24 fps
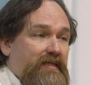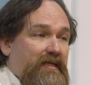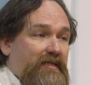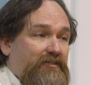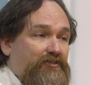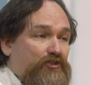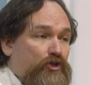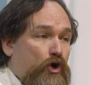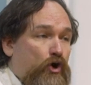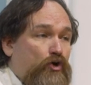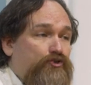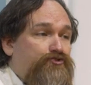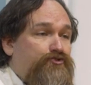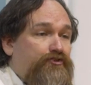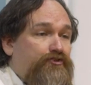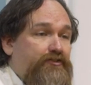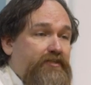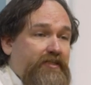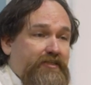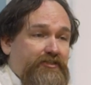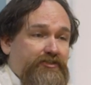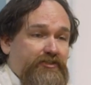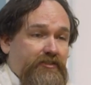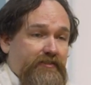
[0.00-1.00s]
It's an old
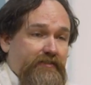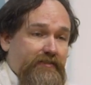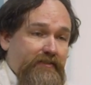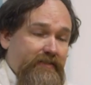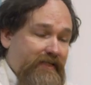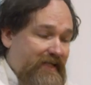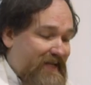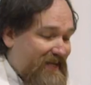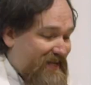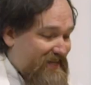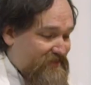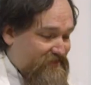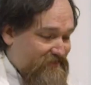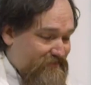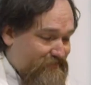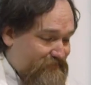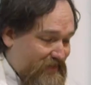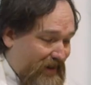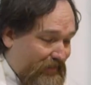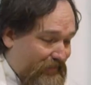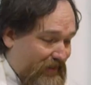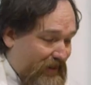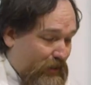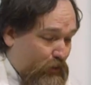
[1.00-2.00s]
tradition. It's a
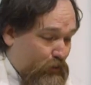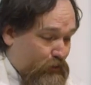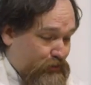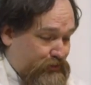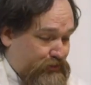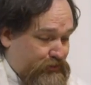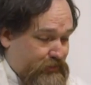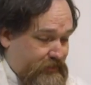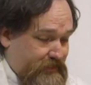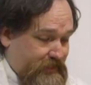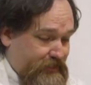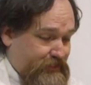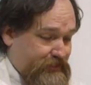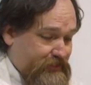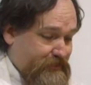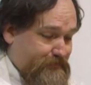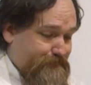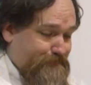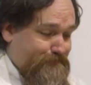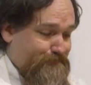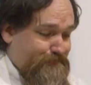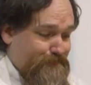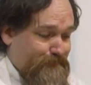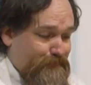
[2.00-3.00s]
very old
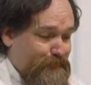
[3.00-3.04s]
tradition.